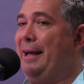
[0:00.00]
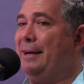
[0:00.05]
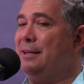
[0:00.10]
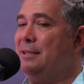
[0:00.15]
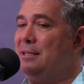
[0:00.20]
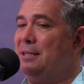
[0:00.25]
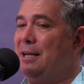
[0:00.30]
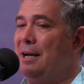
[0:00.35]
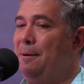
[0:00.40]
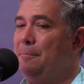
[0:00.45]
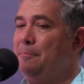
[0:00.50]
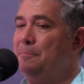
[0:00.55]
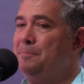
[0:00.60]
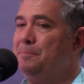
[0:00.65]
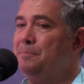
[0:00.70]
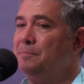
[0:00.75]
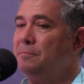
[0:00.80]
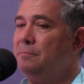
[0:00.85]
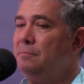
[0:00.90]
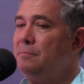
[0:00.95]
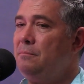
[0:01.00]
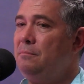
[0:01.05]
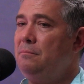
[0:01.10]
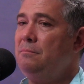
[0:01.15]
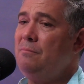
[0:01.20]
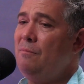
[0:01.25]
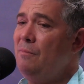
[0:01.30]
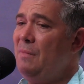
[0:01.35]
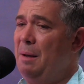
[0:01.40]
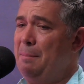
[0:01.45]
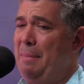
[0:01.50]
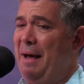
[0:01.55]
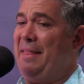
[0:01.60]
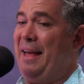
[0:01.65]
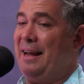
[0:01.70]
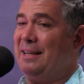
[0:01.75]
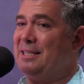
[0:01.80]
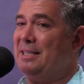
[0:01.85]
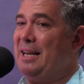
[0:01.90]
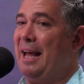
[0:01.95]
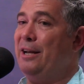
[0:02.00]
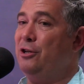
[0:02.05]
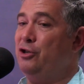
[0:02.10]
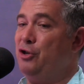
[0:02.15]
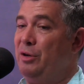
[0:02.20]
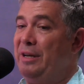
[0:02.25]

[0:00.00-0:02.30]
And by that stage,